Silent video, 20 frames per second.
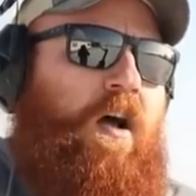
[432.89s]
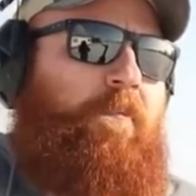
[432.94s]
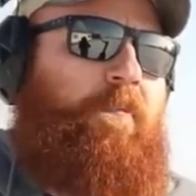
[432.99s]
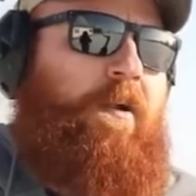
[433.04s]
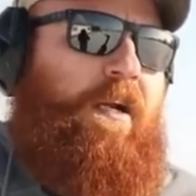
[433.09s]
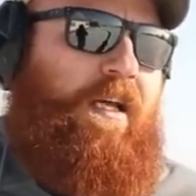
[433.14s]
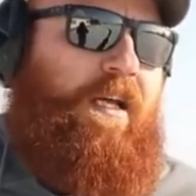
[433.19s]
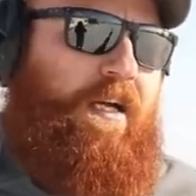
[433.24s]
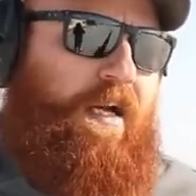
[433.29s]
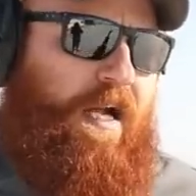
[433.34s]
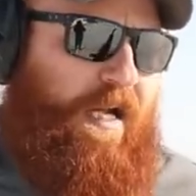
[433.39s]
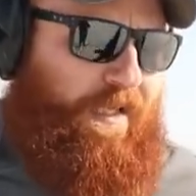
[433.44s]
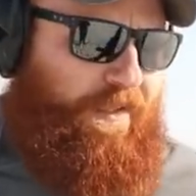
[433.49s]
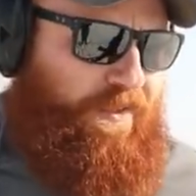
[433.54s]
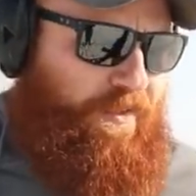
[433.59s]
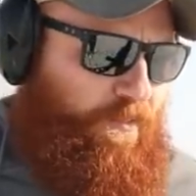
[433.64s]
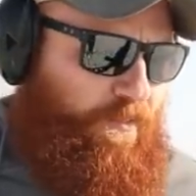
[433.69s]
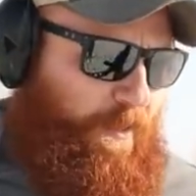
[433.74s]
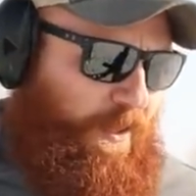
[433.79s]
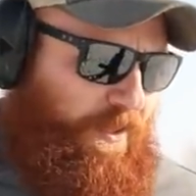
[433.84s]
I'm not gonna knock
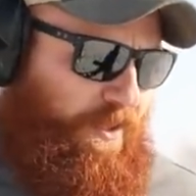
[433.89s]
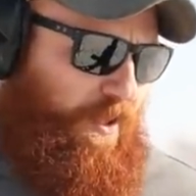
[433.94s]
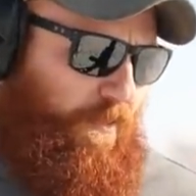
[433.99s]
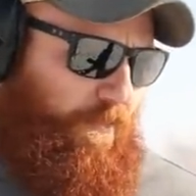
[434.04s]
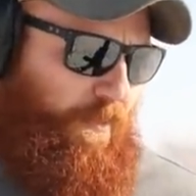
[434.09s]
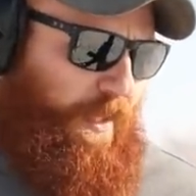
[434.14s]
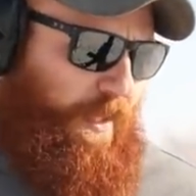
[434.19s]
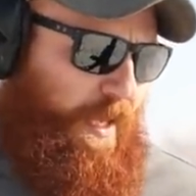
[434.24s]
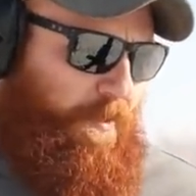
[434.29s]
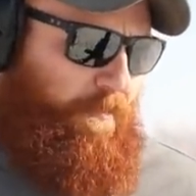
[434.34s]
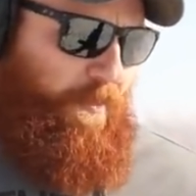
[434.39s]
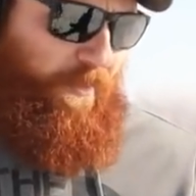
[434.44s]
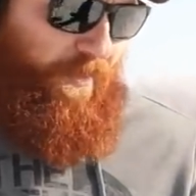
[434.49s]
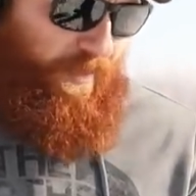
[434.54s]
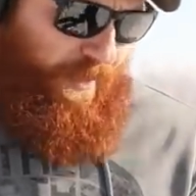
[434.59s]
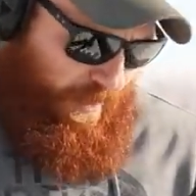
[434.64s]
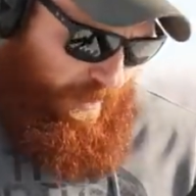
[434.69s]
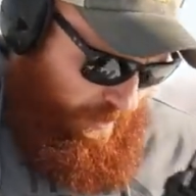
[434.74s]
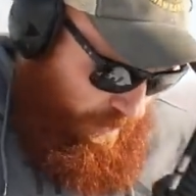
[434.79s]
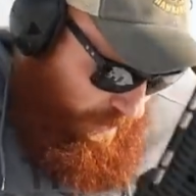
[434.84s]
it too much on
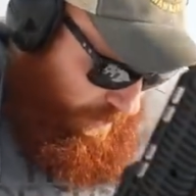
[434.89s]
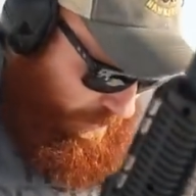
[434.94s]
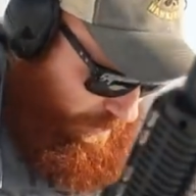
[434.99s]
reliability